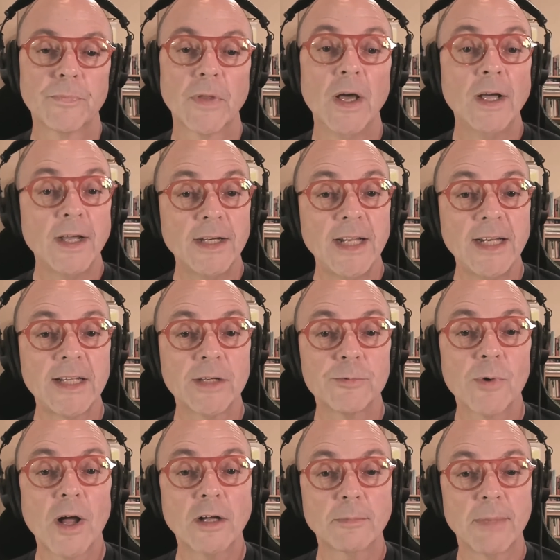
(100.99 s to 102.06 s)
a Canadian
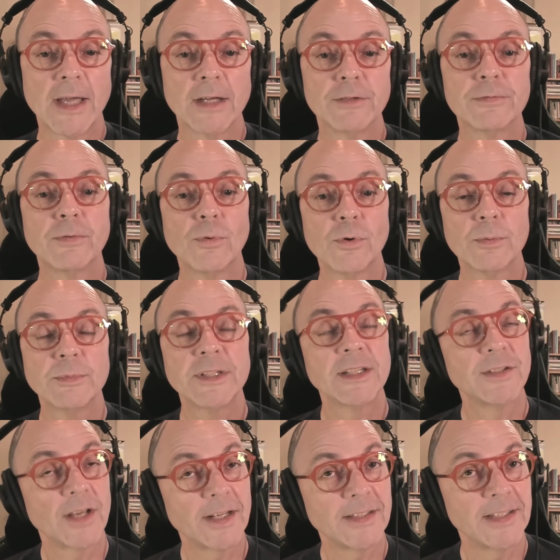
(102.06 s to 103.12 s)
rock band formed in
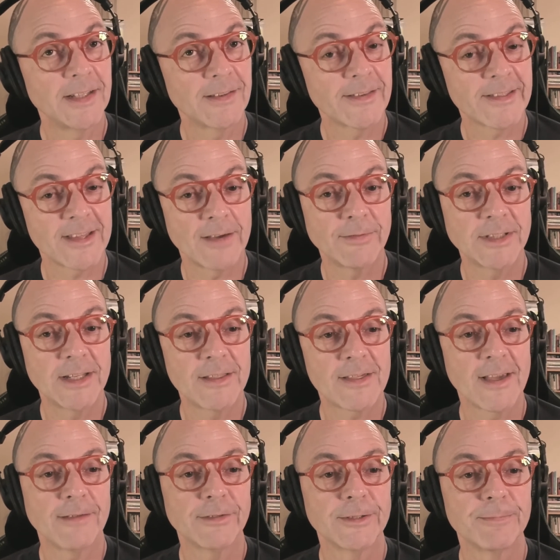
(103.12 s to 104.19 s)

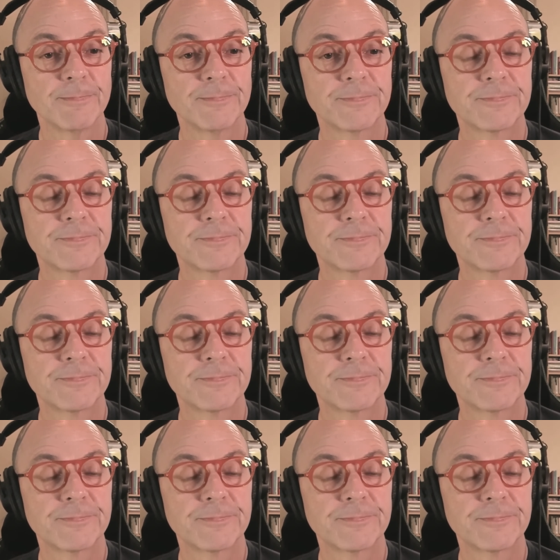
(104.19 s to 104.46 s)
1977.